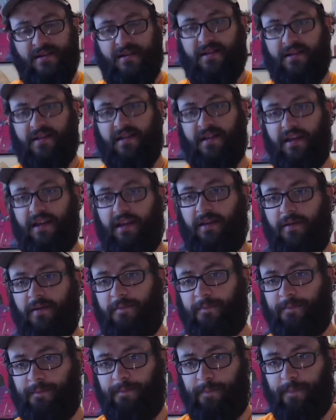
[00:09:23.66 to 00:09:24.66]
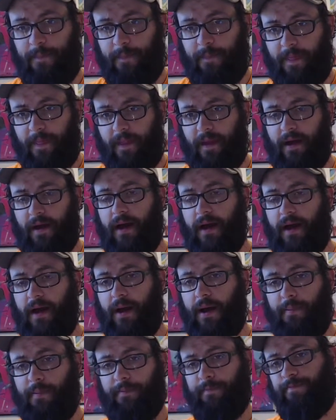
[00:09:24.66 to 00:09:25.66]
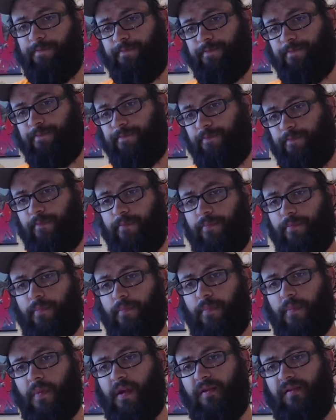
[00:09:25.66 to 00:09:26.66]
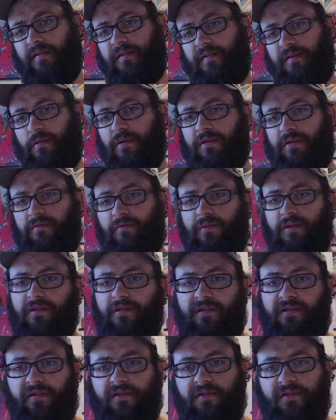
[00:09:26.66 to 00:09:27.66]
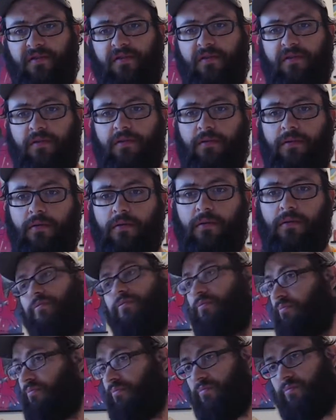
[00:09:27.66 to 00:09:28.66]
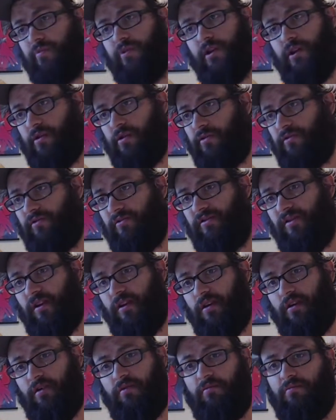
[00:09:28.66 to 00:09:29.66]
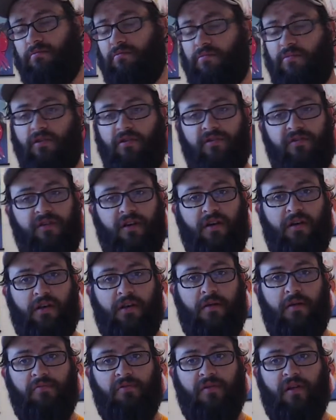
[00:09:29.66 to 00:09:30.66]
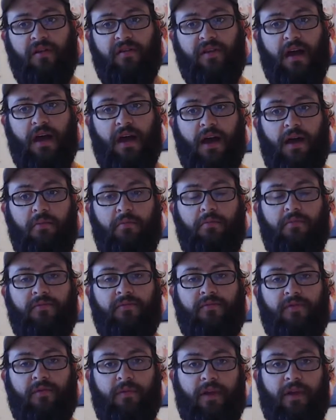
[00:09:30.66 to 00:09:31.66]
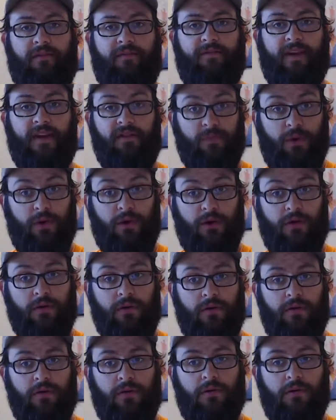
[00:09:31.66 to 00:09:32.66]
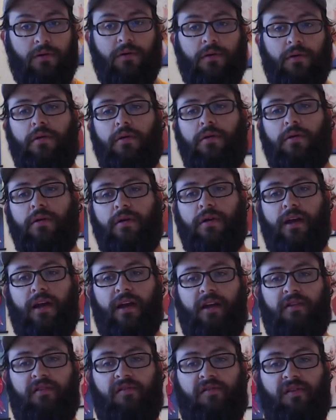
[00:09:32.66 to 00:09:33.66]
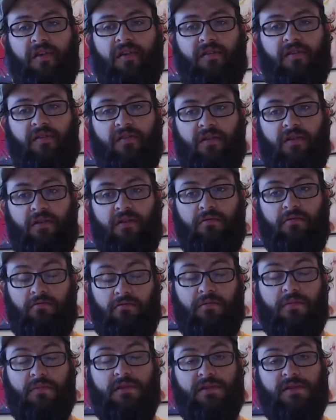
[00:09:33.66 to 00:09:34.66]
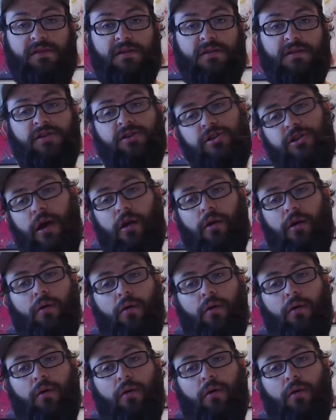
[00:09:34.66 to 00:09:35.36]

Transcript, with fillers: The um, let's see what what's you know you see you'll see clips all the time from like Facebook, and it's it's a it's a good show.